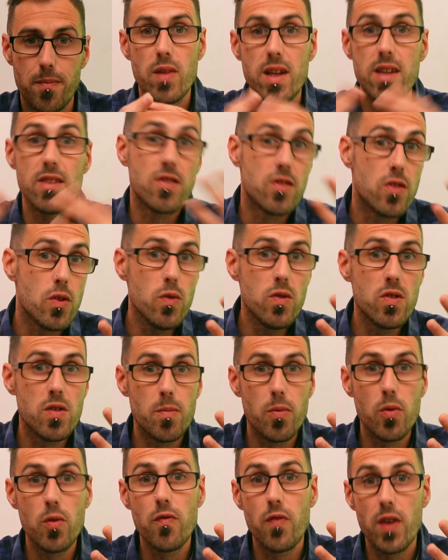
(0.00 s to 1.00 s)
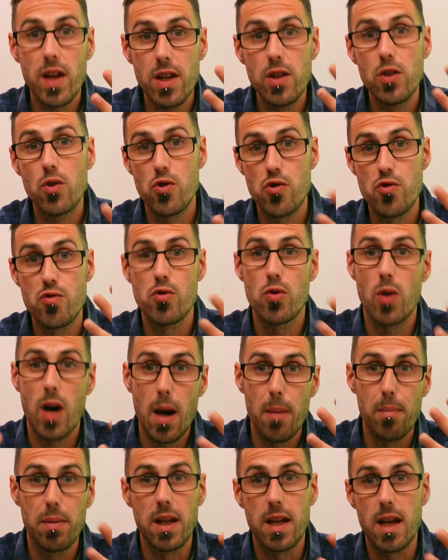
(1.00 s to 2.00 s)
it's suitable for industrial
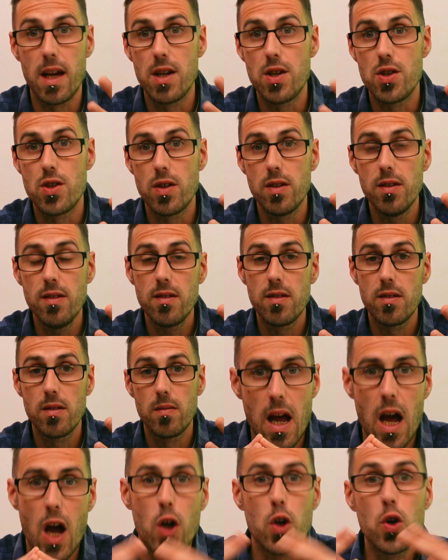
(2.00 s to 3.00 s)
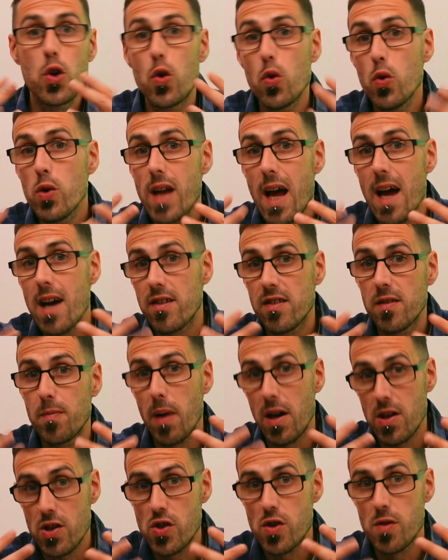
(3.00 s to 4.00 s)
applications, and good
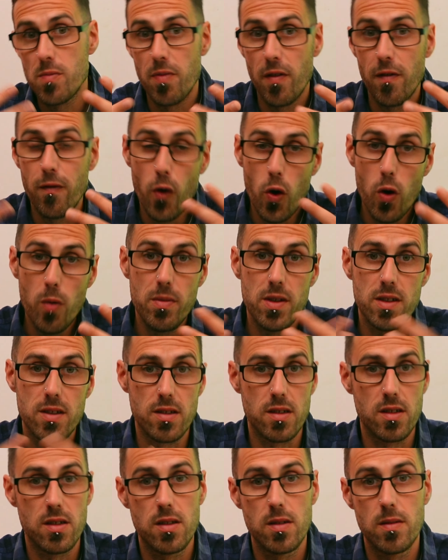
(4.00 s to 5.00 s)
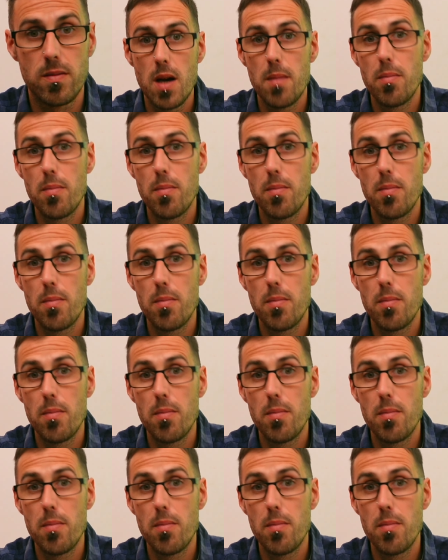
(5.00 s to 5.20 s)
expansion performance.